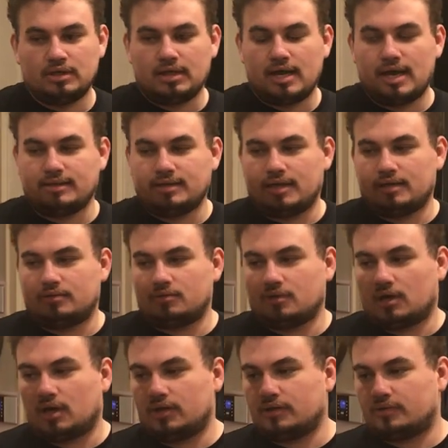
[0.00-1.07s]
and then
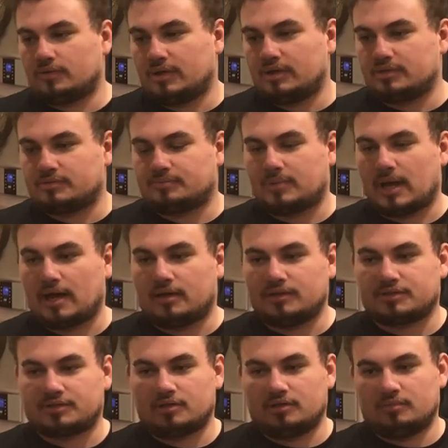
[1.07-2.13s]
uh, the grader's
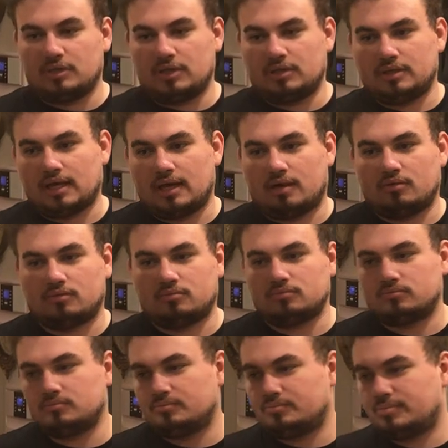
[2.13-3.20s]
palette's going to be now
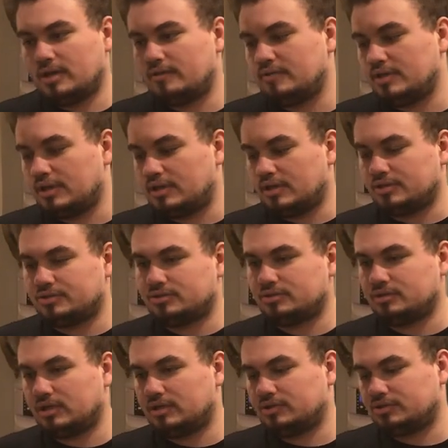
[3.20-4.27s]
pivoted and,
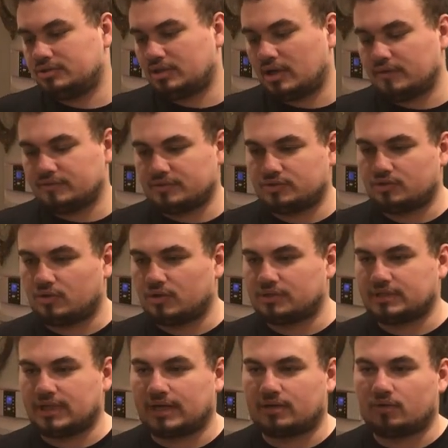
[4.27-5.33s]
sh and shoved
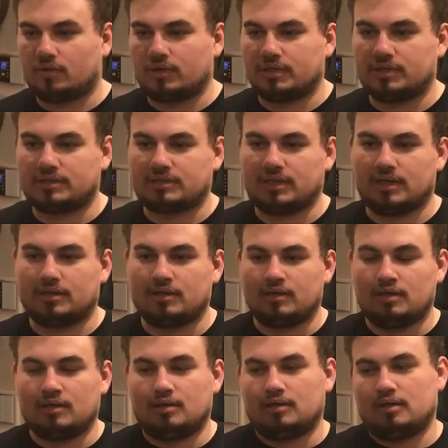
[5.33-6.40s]
towards that coin and say, you
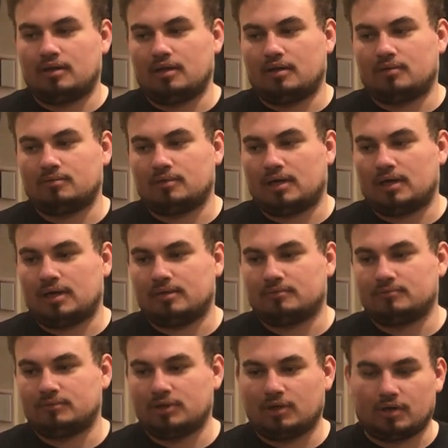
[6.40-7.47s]
know, uh,
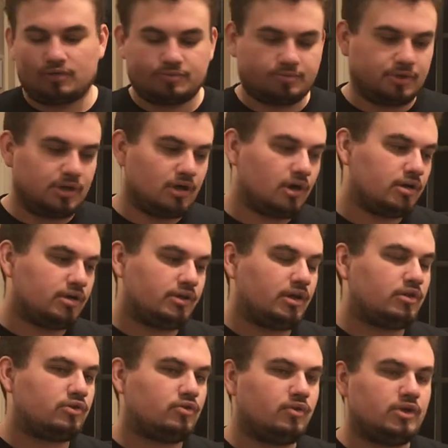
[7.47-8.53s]
you know, I was pretty hard on the
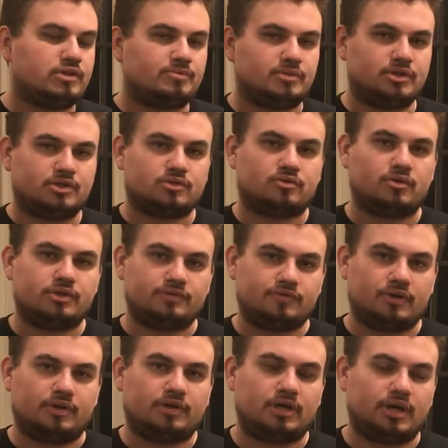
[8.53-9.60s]
other coins, but this coin's
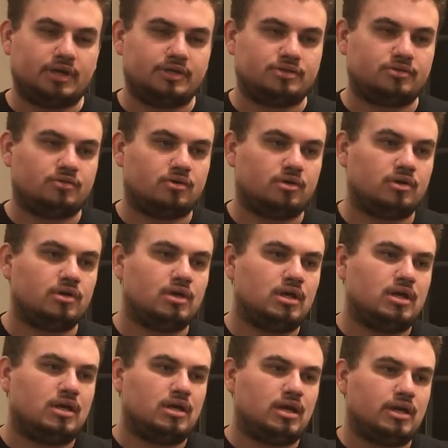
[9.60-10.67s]
very nice, or
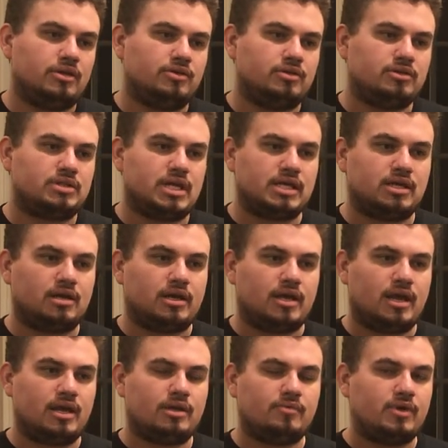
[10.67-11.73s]
Uh, you can take it
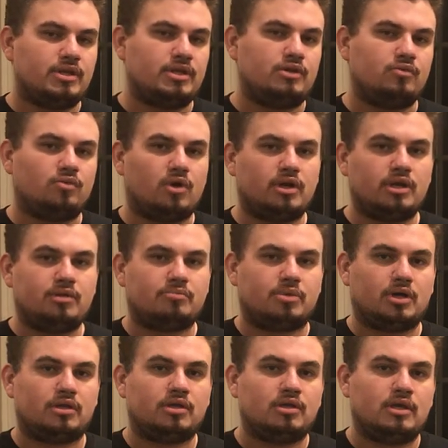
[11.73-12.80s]
any way that you want it,
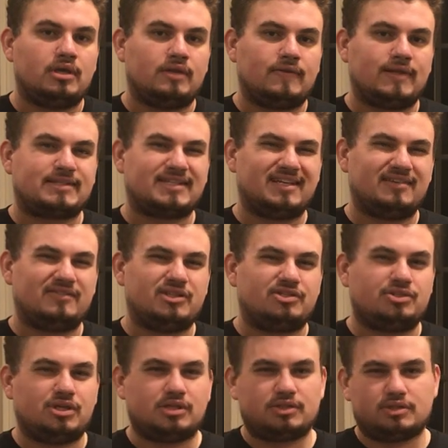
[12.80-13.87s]
but that's kind of the
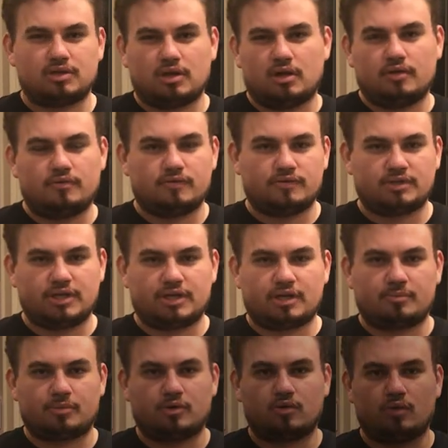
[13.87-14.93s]
gist of setting
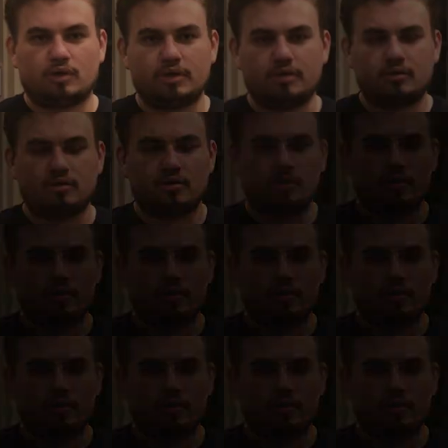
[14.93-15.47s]
up a coin.